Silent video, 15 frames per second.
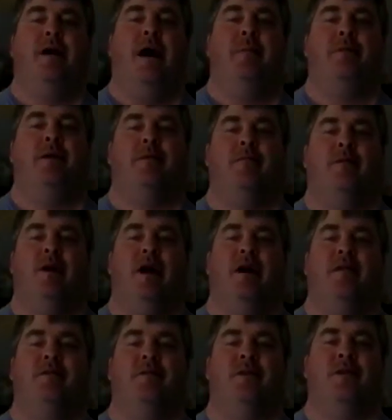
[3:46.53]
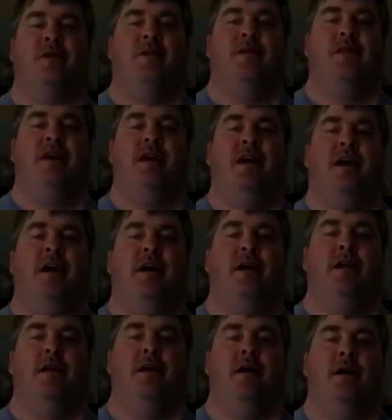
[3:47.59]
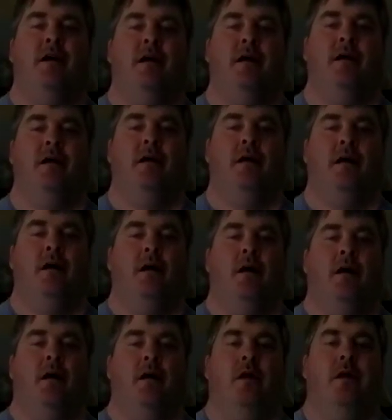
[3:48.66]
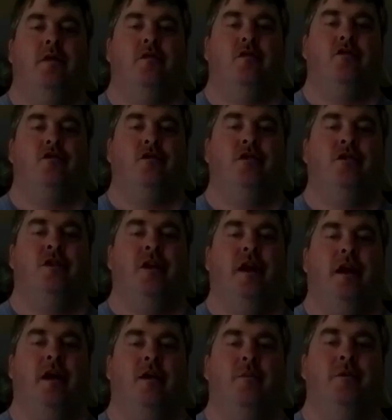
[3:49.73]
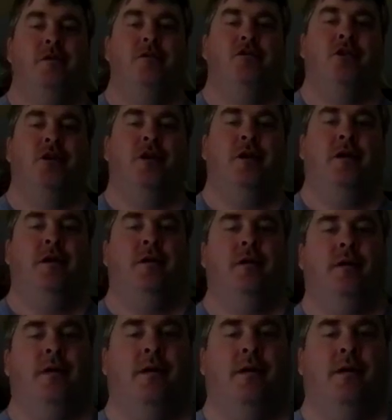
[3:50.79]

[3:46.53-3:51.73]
happily ever after. The end. That's our story today. I hope you enjoyed it.